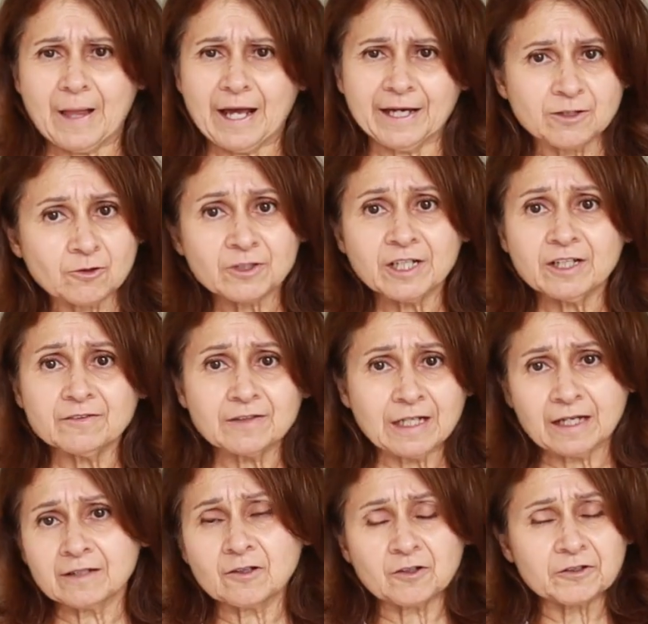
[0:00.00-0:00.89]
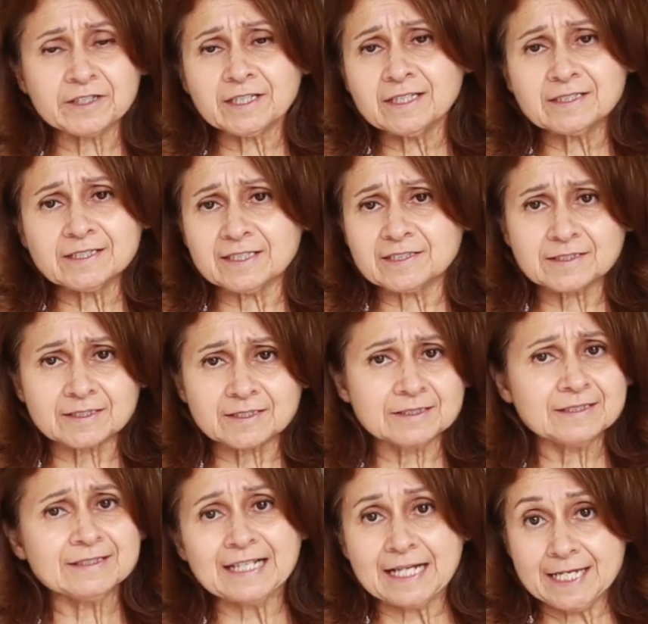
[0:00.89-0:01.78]
I don't have, I already got
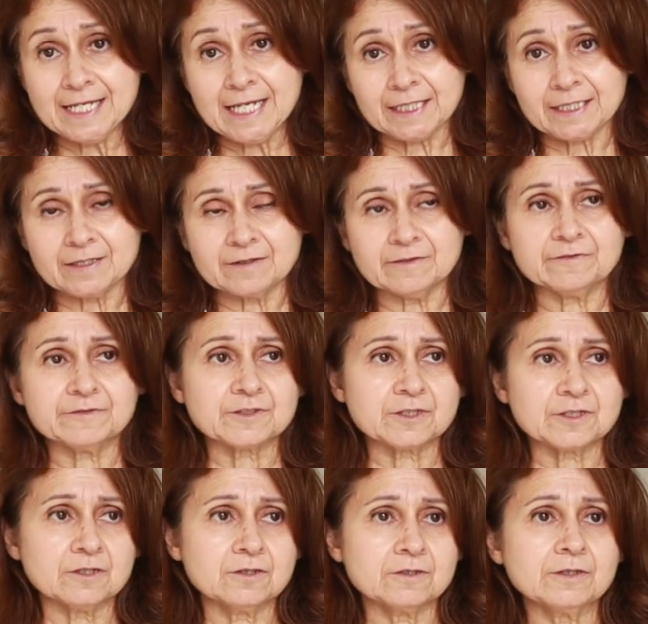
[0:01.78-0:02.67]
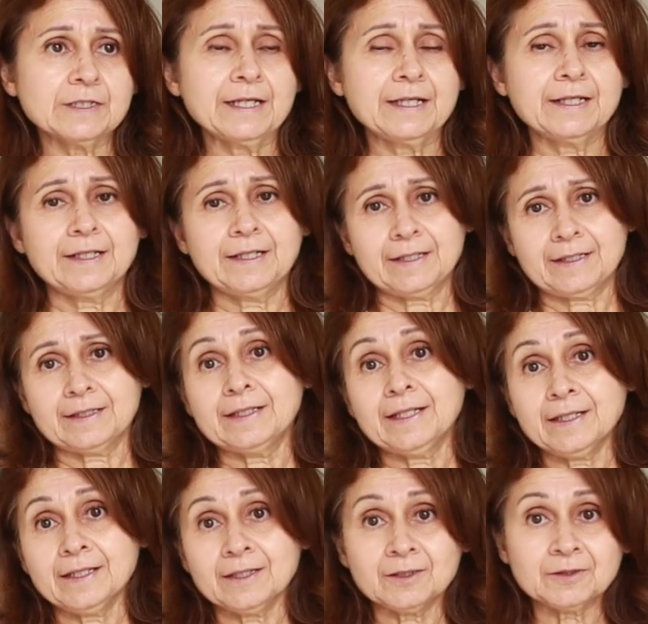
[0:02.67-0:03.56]
tested negative. So
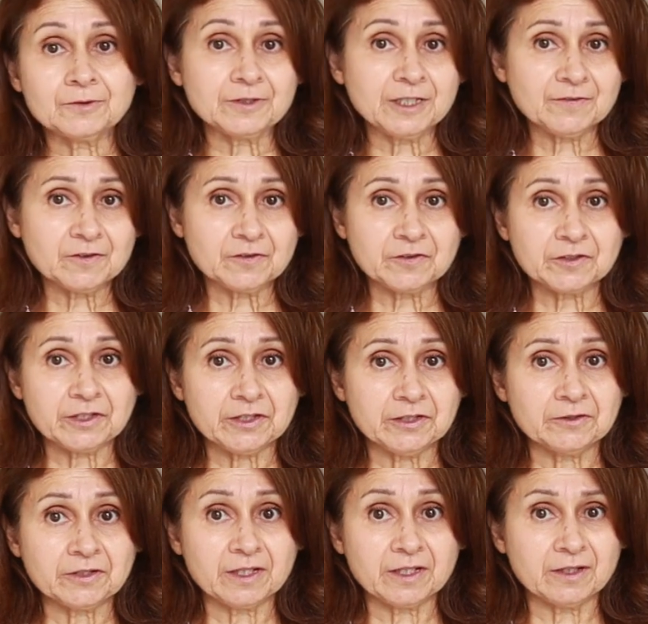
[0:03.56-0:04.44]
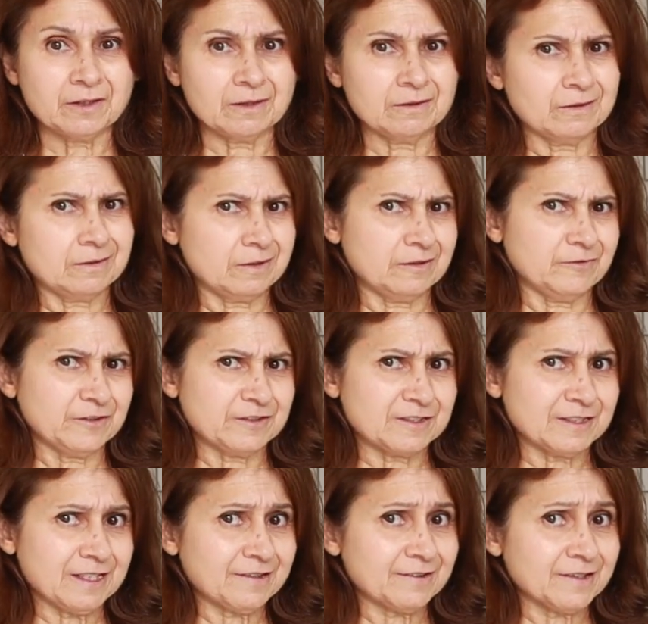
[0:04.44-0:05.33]
now we have to figure out, okay, if
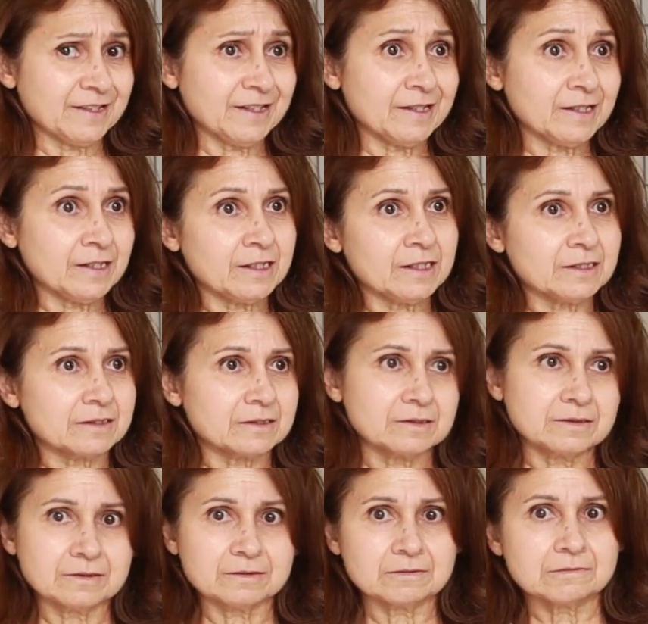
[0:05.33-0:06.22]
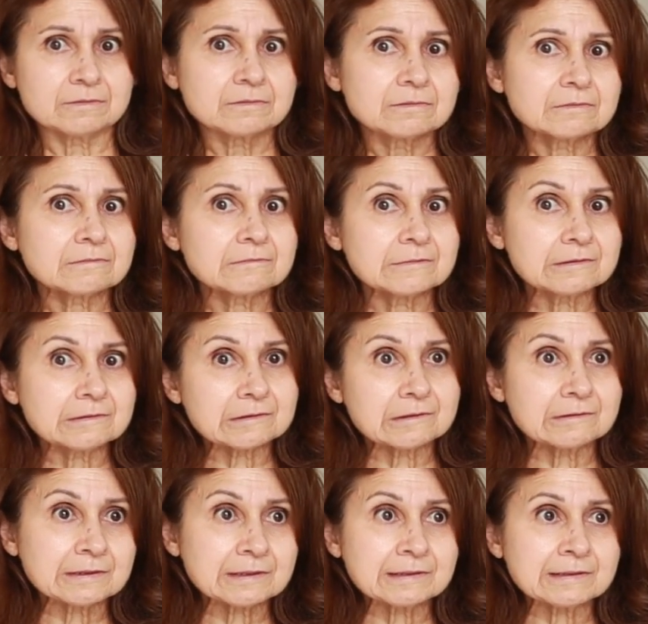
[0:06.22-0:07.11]
it's not that, what's
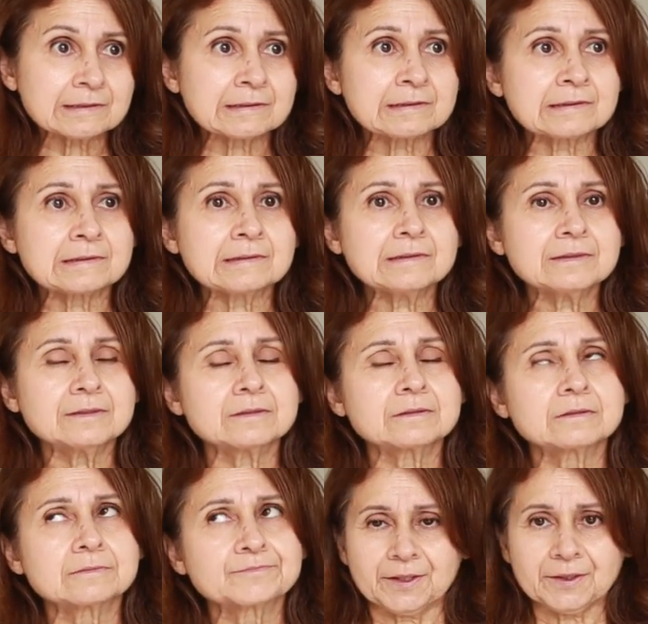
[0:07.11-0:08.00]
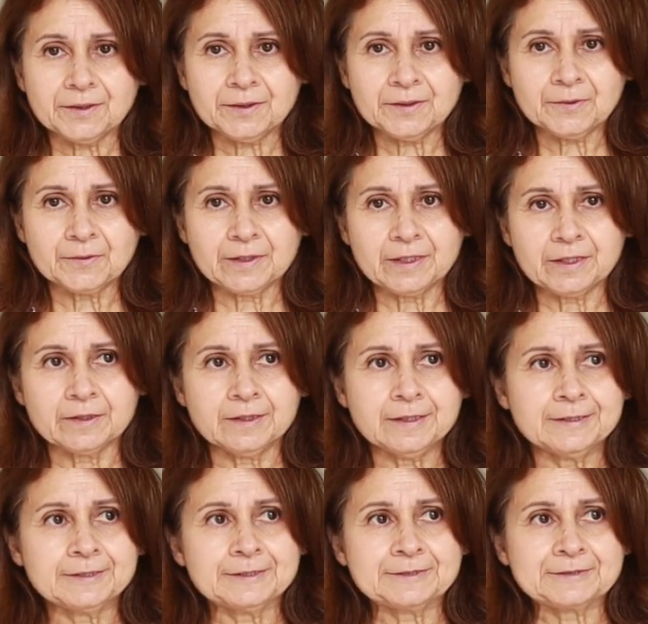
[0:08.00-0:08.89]
going on? Oh
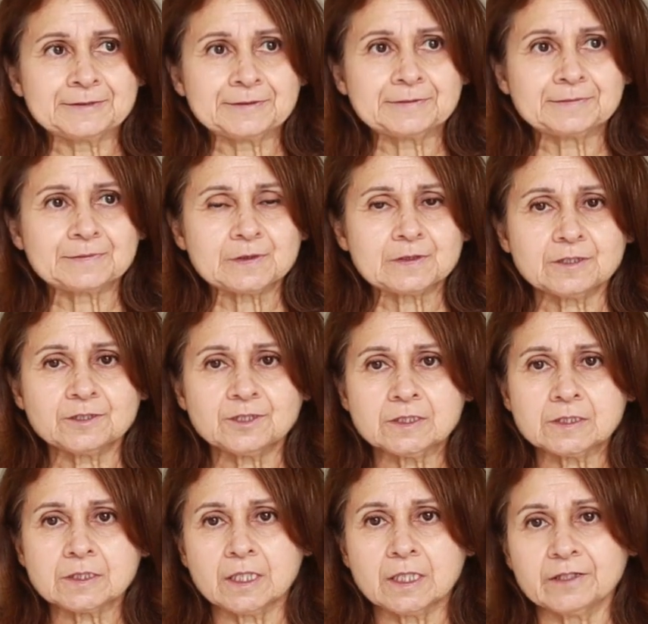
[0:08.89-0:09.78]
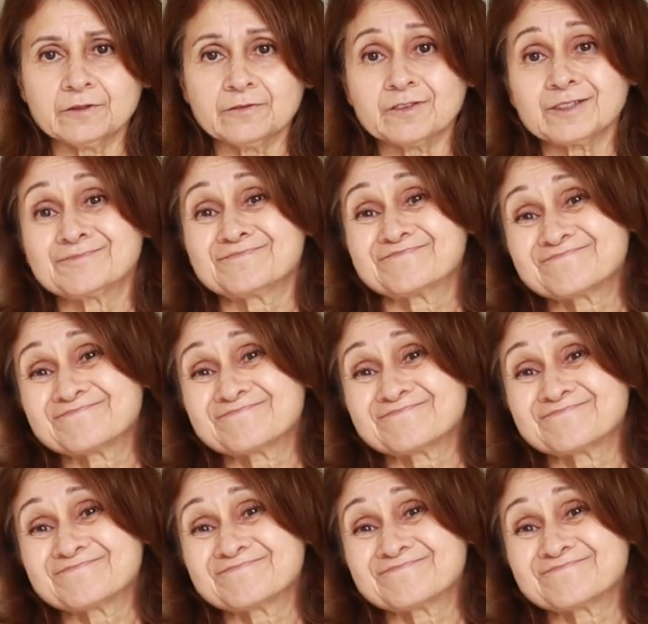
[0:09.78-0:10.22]
well, such is life.